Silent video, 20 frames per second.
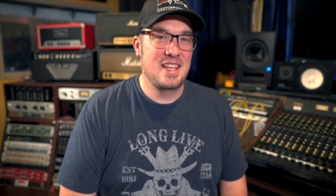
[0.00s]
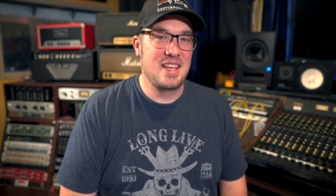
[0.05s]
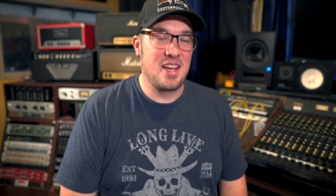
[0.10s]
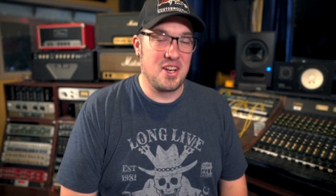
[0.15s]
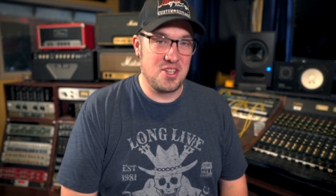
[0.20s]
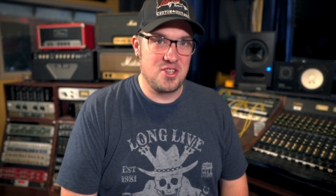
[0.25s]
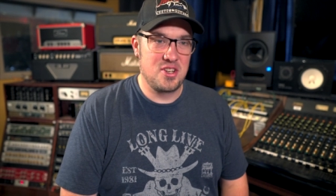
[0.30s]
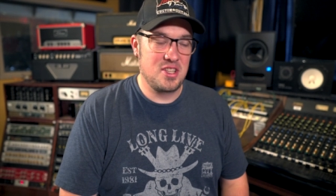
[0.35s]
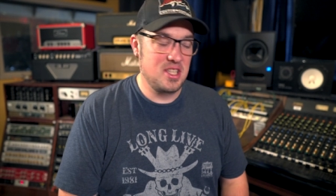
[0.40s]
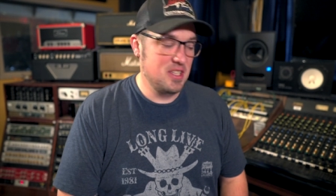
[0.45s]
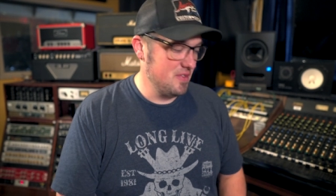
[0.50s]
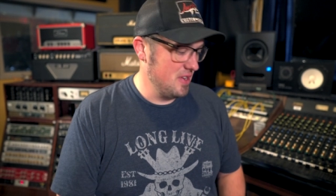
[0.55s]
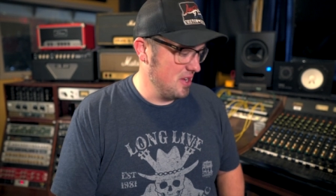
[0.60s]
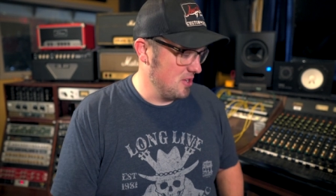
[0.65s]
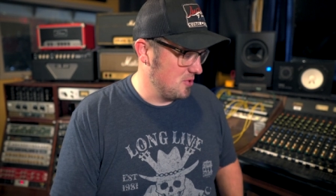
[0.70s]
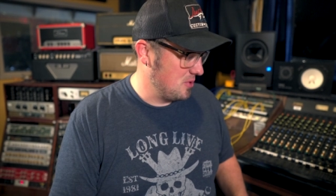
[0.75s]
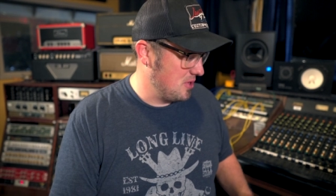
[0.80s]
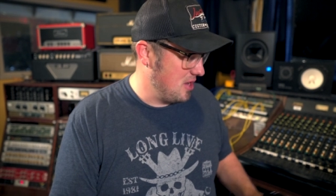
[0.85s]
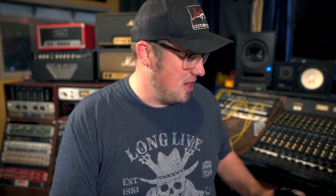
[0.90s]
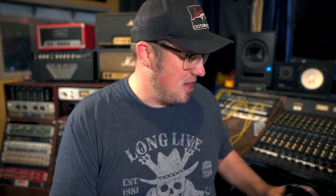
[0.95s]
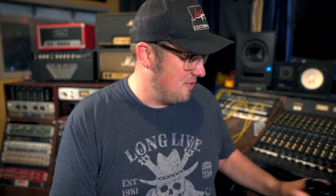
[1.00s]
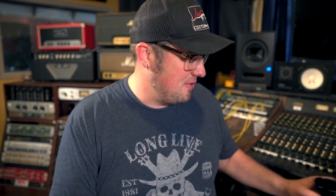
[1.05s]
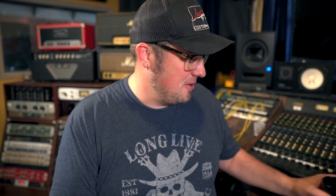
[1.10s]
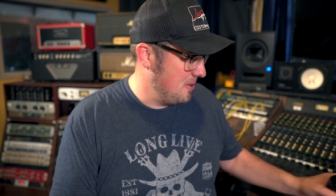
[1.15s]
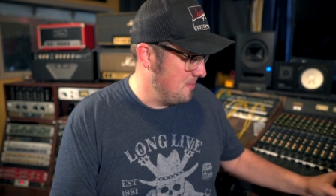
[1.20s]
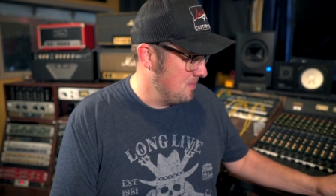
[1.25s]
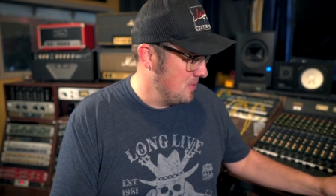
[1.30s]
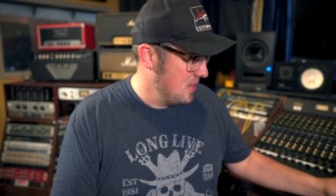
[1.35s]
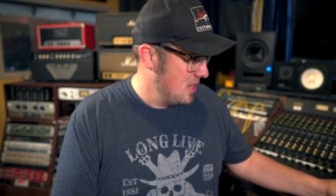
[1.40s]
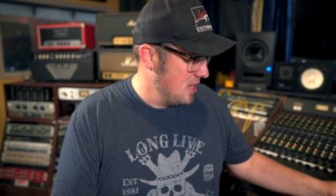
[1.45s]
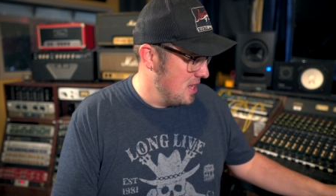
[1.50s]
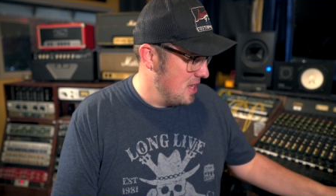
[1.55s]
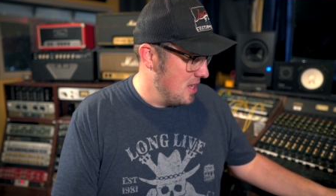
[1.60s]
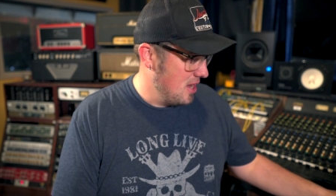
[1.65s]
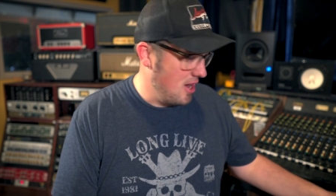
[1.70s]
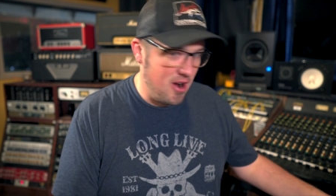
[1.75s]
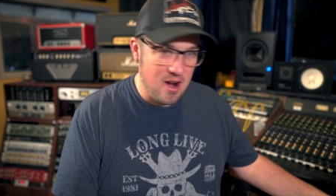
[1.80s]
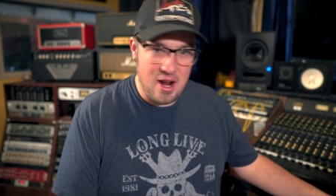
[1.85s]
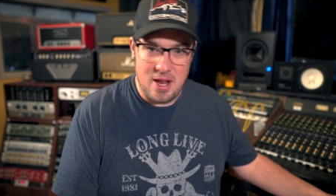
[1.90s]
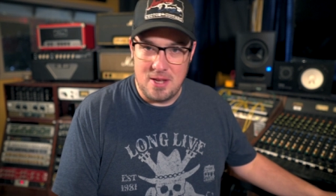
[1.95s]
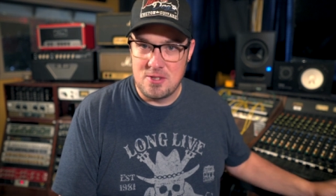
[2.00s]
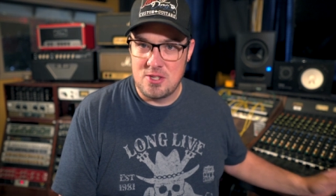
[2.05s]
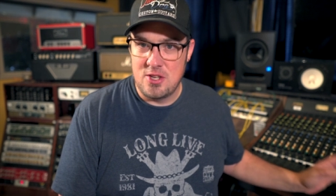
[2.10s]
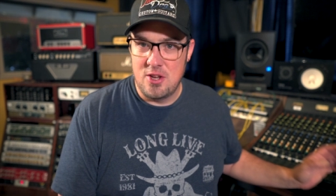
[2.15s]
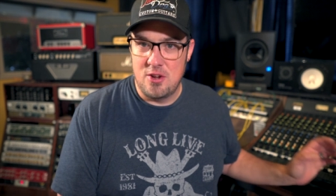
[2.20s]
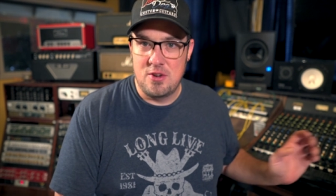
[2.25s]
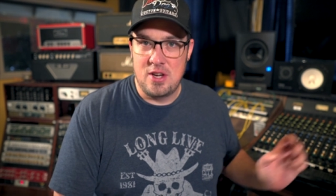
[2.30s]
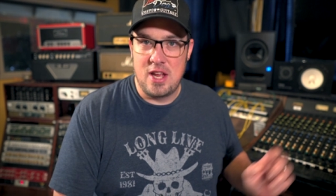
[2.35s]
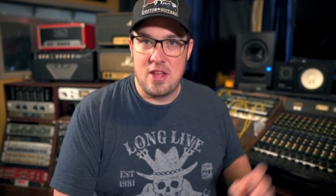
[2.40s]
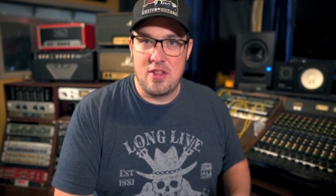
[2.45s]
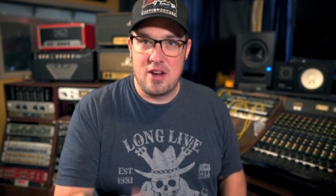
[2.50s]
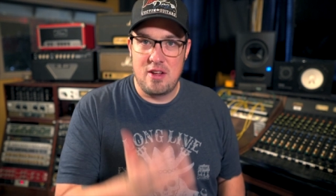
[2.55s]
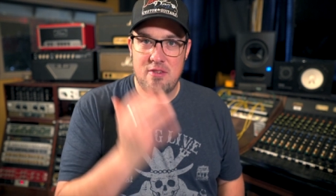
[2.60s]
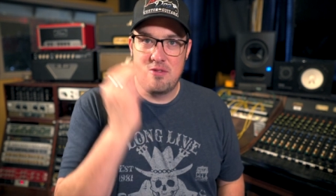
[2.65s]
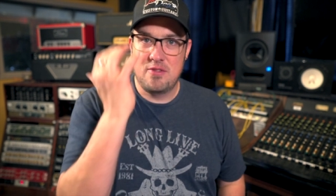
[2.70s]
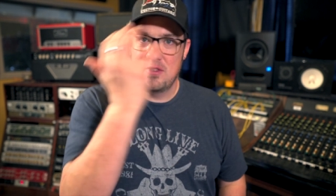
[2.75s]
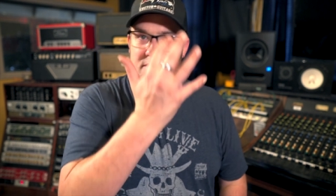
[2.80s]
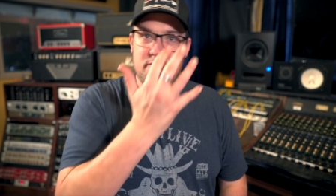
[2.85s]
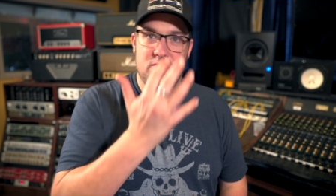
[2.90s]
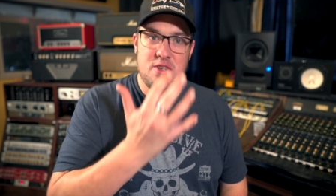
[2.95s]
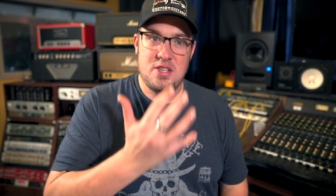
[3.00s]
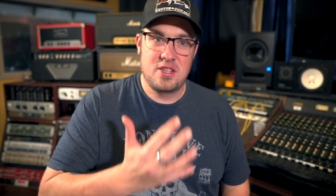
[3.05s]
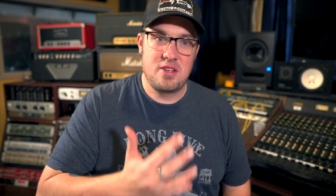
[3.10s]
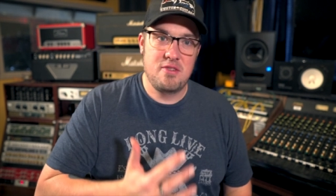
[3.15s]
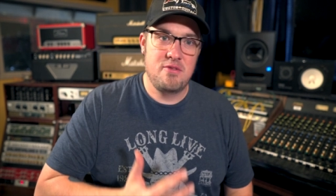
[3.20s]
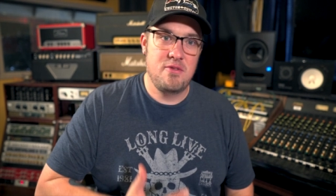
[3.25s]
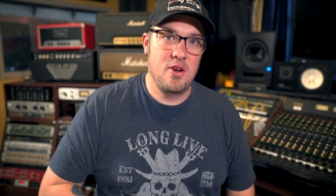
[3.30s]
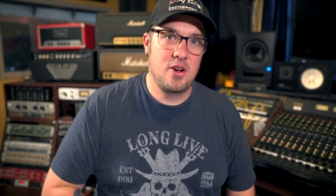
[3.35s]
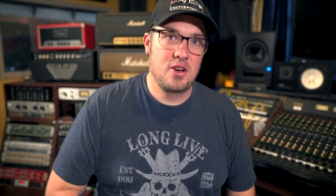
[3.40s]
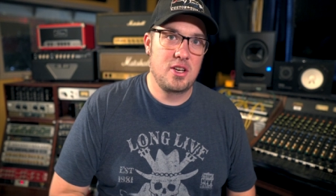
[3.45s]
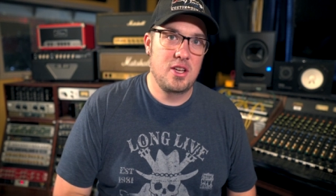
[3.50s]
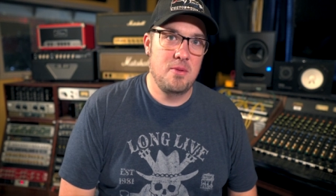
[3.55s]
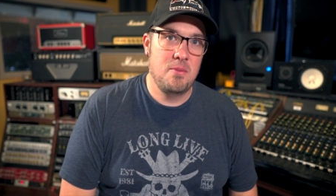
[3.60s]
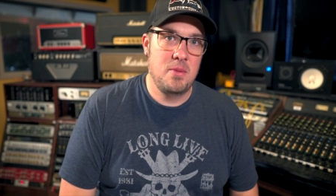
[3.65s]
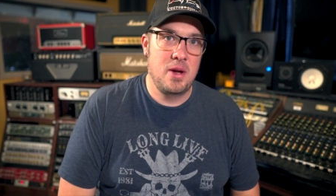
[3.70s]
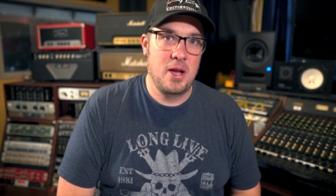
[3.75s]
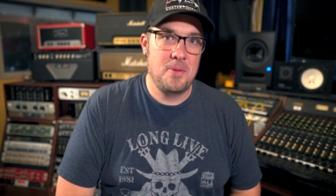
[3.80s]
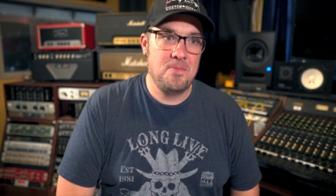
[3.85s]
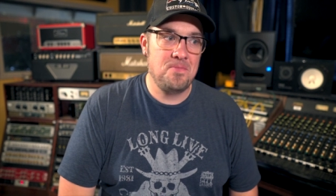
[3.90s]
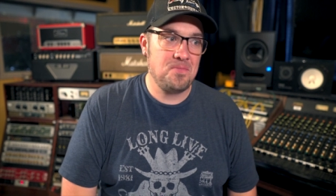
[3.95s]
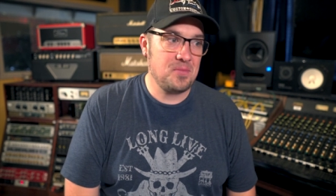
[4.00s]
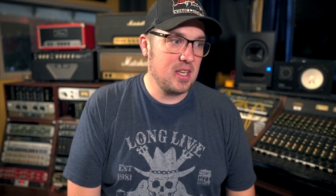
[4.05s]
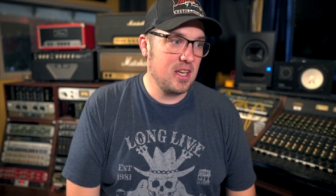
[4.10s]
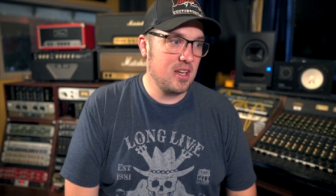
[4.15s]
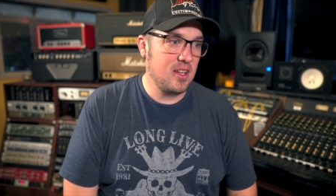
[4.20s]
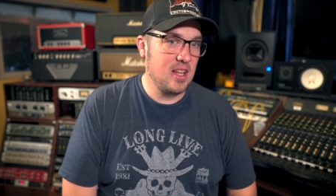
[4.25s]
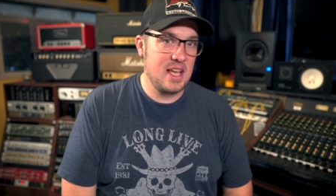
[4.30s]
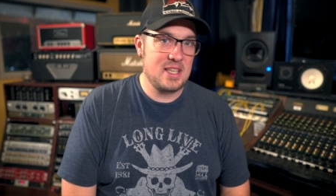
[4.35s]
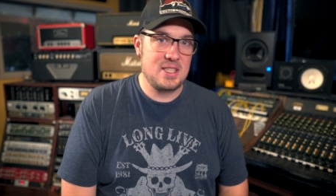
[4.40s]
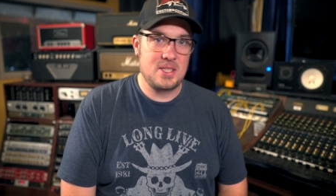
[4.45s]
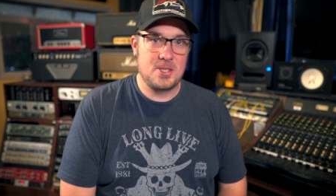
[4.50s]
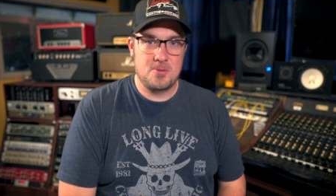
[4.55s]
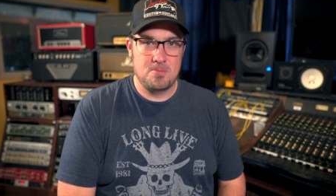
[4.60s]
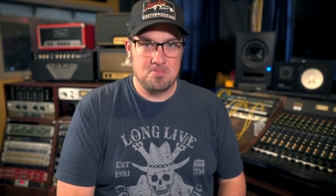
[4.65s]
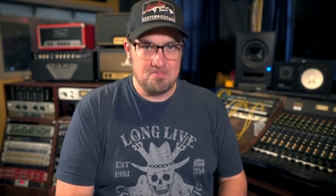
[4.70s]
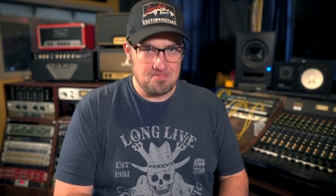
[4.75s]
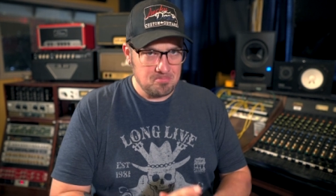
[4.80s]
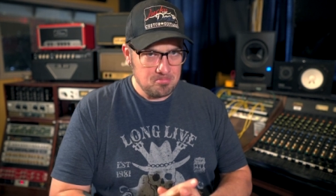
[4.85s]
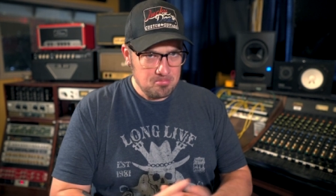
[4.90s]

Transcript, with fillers: Gotta start these videos with coffee. All right, so now that I've sufficiently fogged up my glasses,